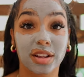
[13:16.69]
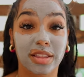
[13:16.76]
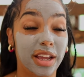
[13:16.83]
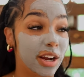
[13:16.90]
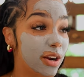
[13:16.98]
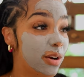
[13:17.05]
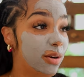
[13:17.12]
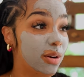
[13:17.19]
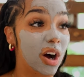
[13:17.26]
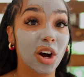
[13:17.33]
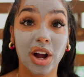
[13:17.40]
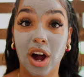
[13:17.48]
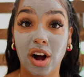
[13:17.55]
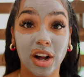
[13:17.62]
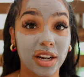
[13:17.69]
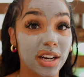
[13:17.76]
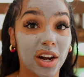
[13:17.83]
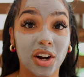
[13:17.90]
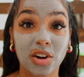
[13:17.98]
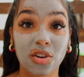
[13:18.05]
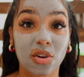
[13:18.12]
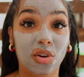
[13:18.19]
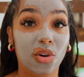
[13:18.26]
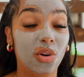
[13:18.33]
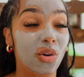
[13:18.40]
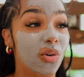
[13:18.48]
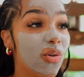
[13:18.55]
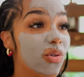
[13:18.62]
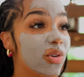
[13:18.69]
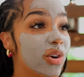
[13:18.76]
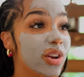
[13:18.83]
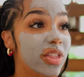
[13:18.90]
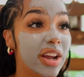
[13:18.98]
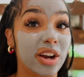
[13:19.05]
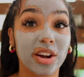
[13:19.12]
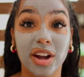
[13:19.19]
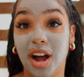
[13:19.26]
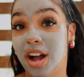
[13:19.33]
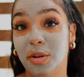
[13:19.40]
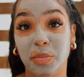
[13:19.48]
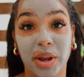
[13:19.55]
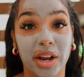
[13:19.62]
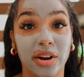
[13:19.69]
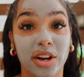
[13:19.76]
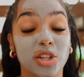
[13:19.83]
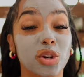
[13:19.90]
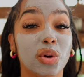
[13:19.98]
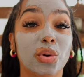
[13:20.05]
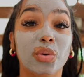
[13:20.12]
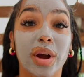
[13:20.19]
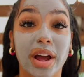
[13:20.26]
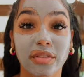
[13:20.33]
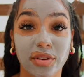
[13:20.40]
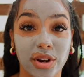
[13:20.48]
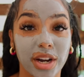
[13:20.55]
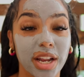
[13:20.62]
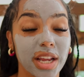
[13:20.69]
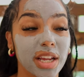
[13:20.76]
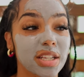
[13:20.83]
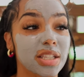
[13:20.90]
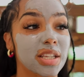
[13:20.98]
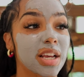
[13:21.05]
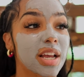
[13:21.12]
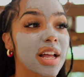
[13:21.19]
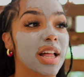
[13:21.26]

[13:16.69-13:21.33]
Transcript: their aunt and uncle or their godparents or whoever it is,